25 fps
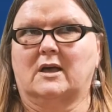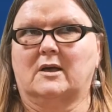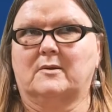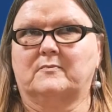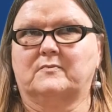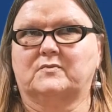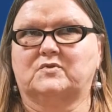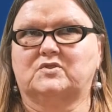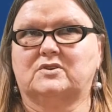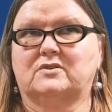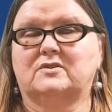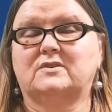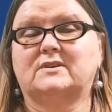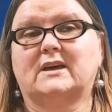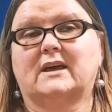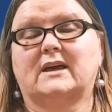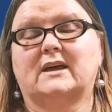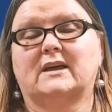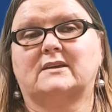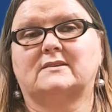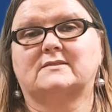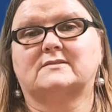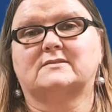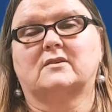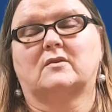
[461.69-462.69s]
2
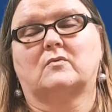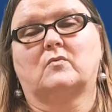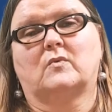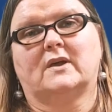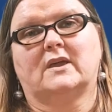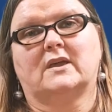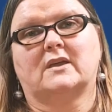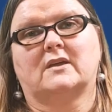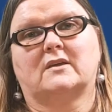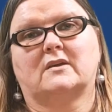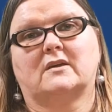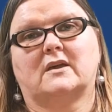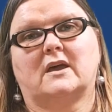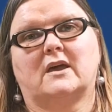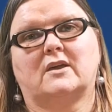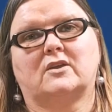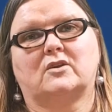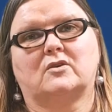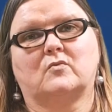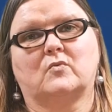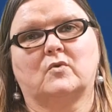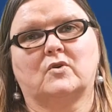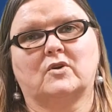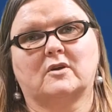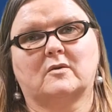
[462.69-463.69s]
days a week at your
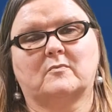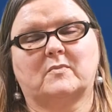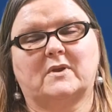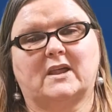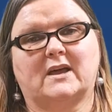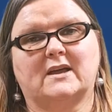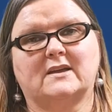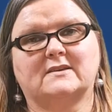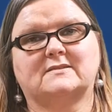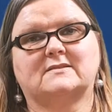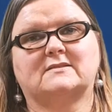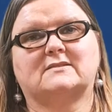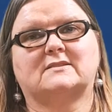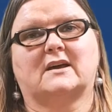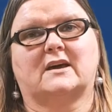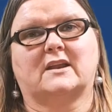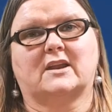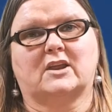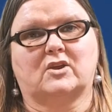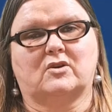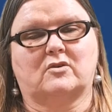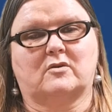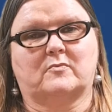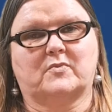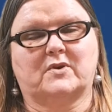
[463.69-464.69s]
workplace starting
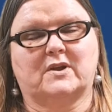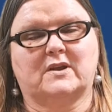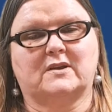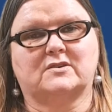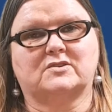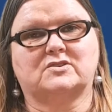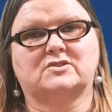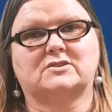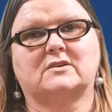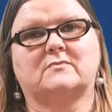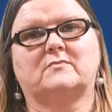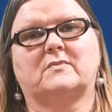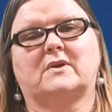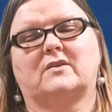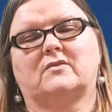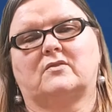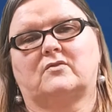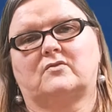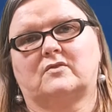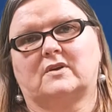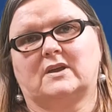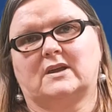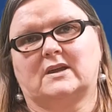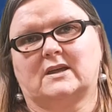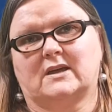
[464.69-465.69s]
your apprenticeship and
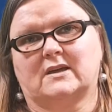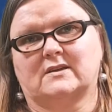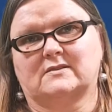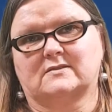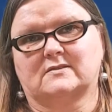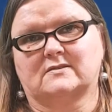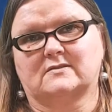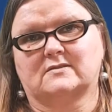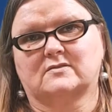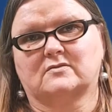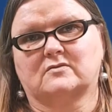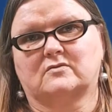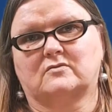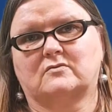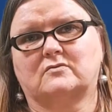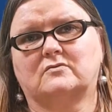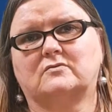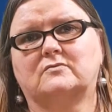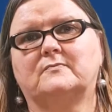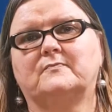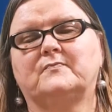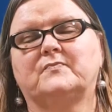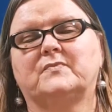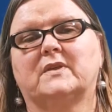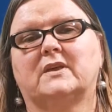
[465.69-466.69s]
3 days at
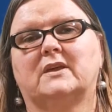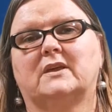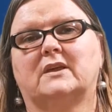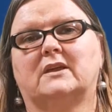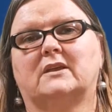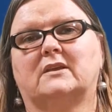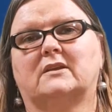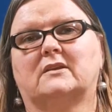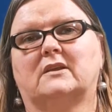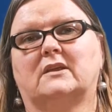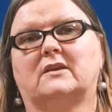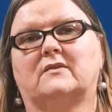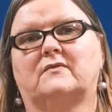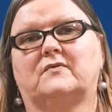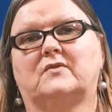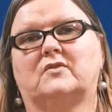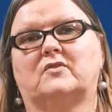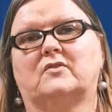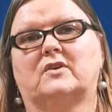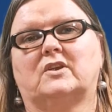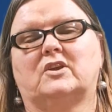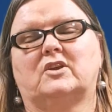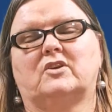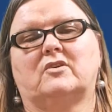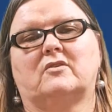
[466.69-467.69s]
school if you're
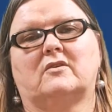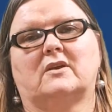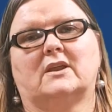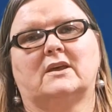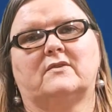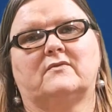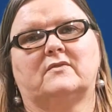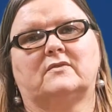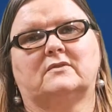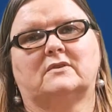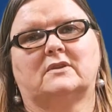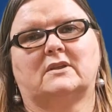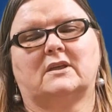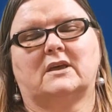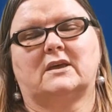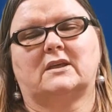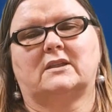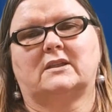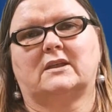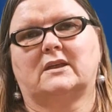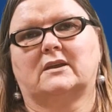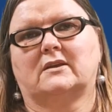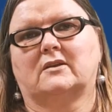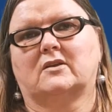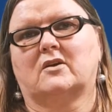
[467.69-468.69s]
in Year 11, and
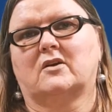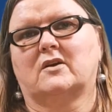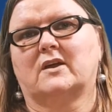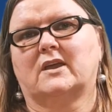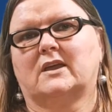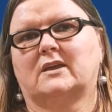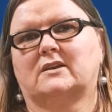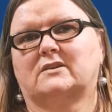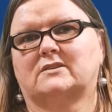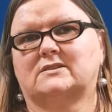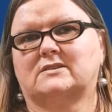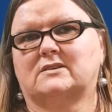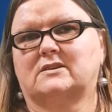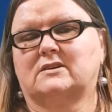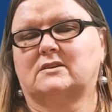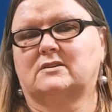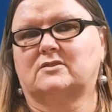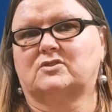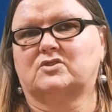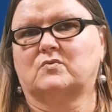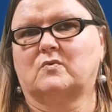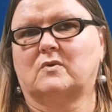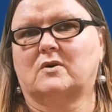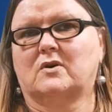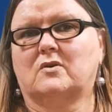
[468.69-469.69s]
then going into Year
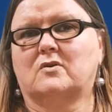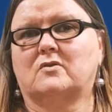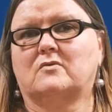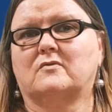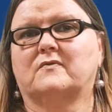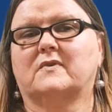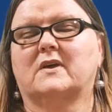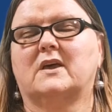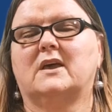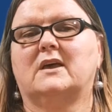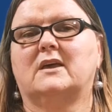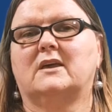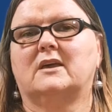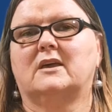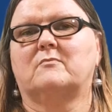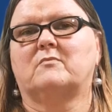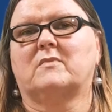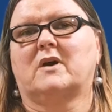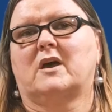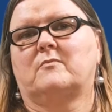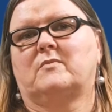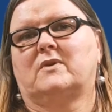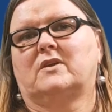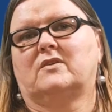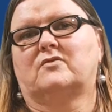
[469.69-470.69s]
12 it may
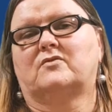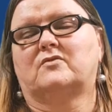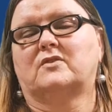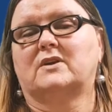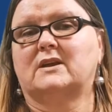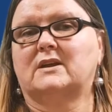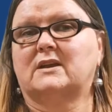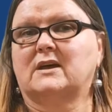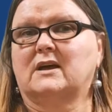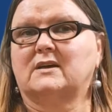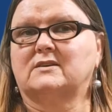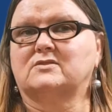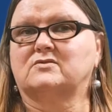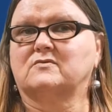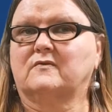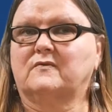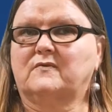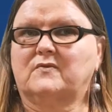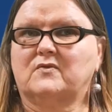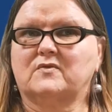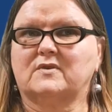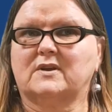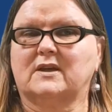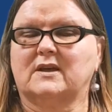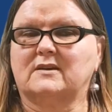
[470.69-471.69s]
be 3 days or
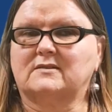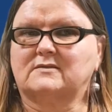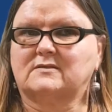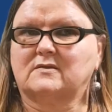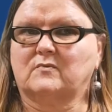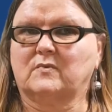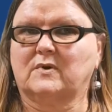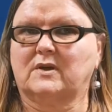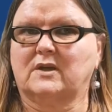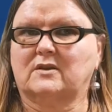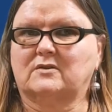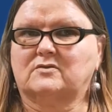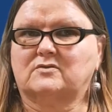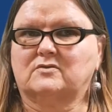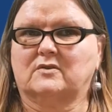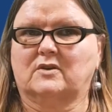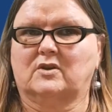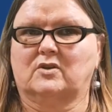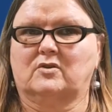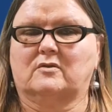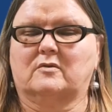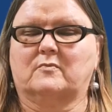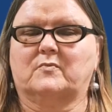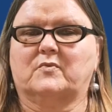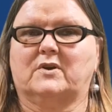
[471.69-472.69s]
4 days a week doing
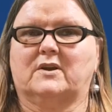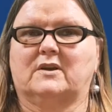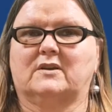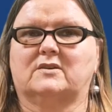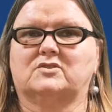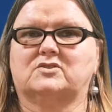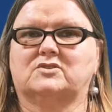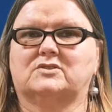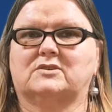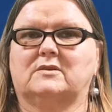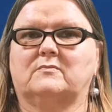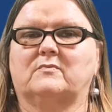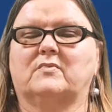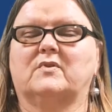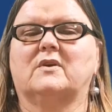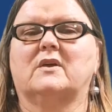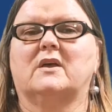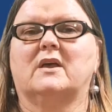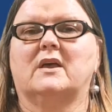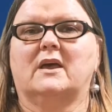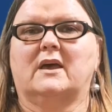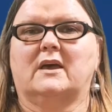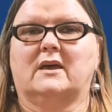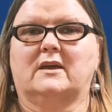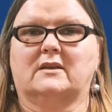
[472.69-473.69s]
your apprenticeship
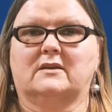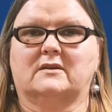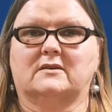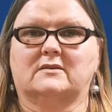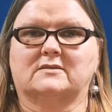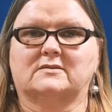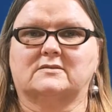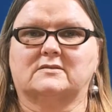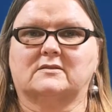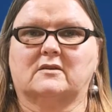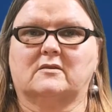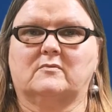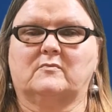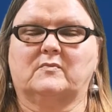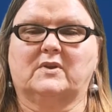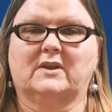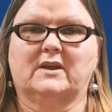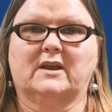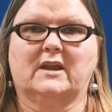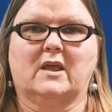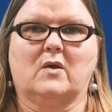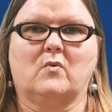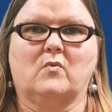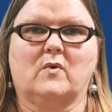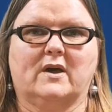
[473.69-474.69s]
and
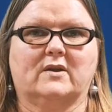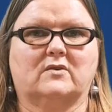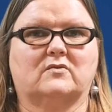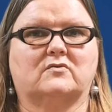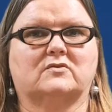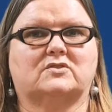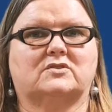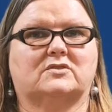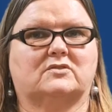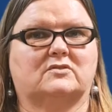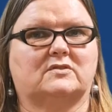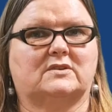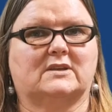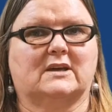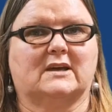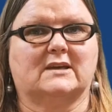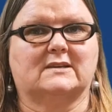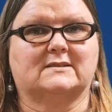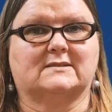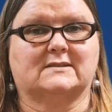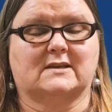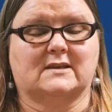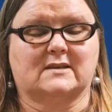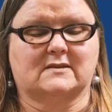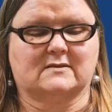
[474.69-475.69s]
completing 1 or 2 days
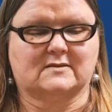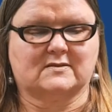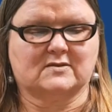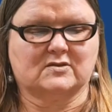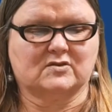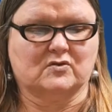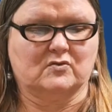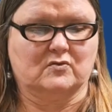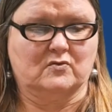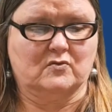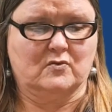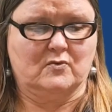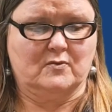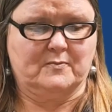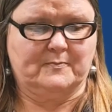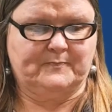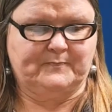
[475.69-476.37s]
at school.